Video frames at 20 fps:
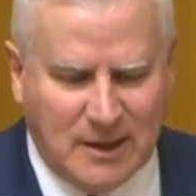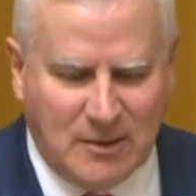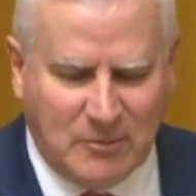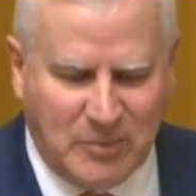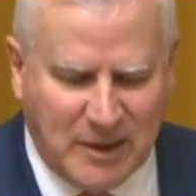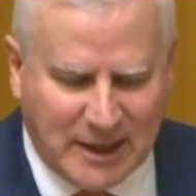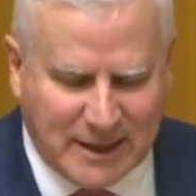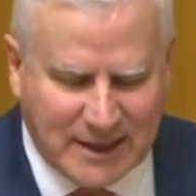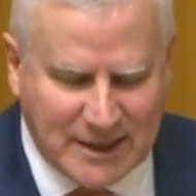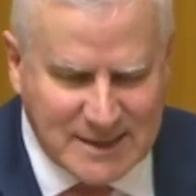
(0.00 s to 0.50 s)

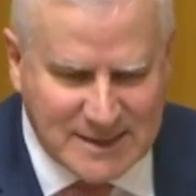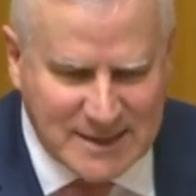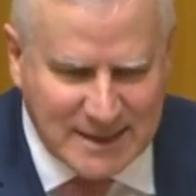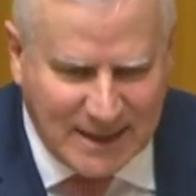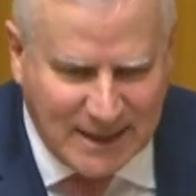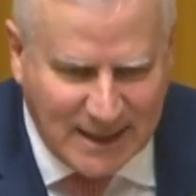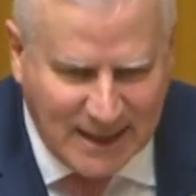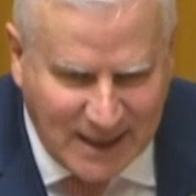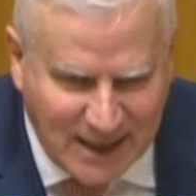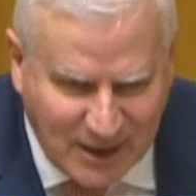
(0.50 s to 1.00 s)
Because
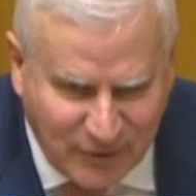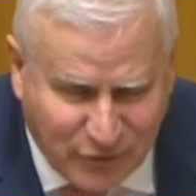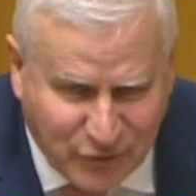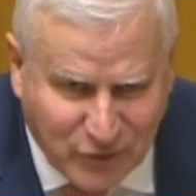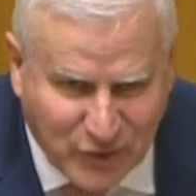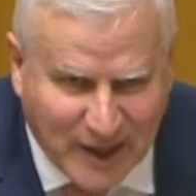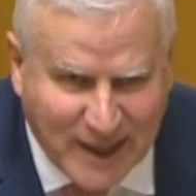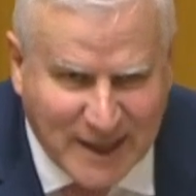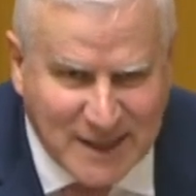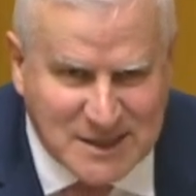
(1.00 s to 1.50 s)
if
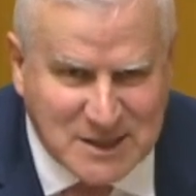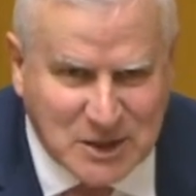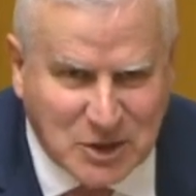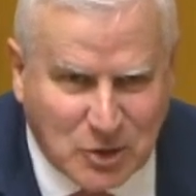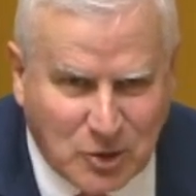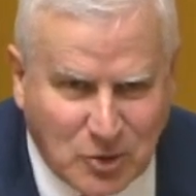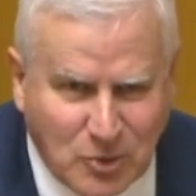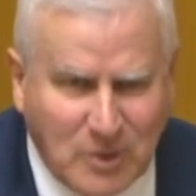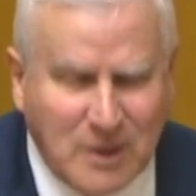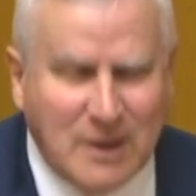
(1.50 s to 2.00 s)
they
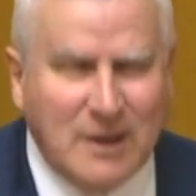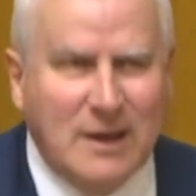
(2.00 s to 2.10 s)
do,